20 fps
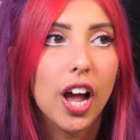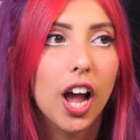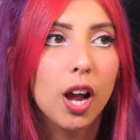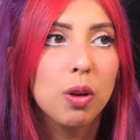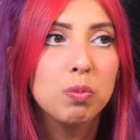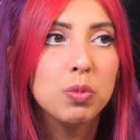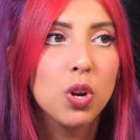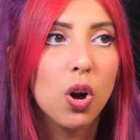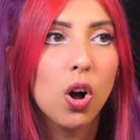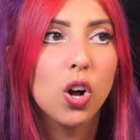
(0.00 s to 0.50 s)

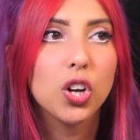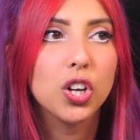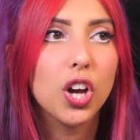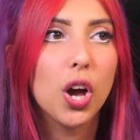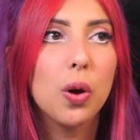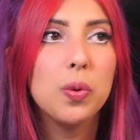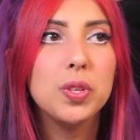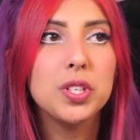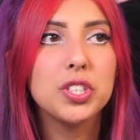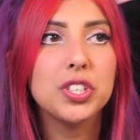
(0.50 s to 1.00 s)
I'm not
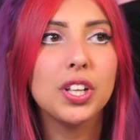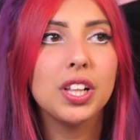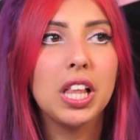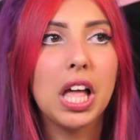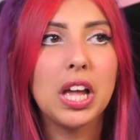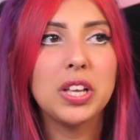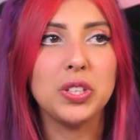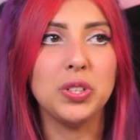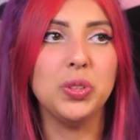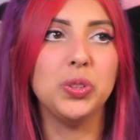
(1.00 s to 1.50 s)
going to
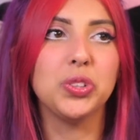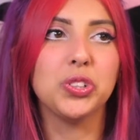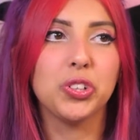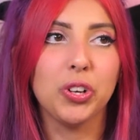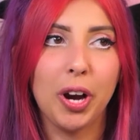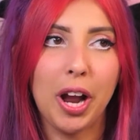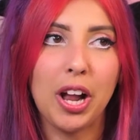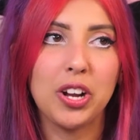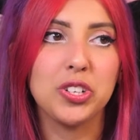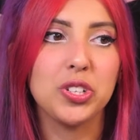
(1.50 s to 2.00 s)
let you
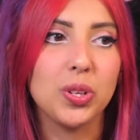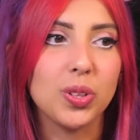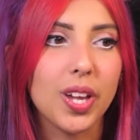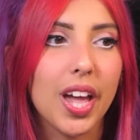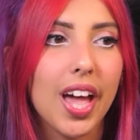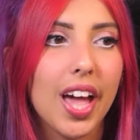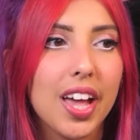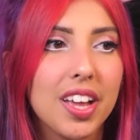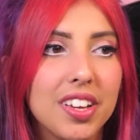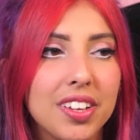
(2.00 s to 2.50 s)
crash,
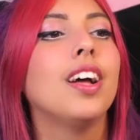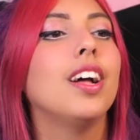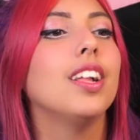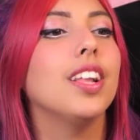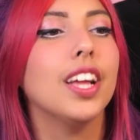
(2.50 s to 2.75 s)
okay?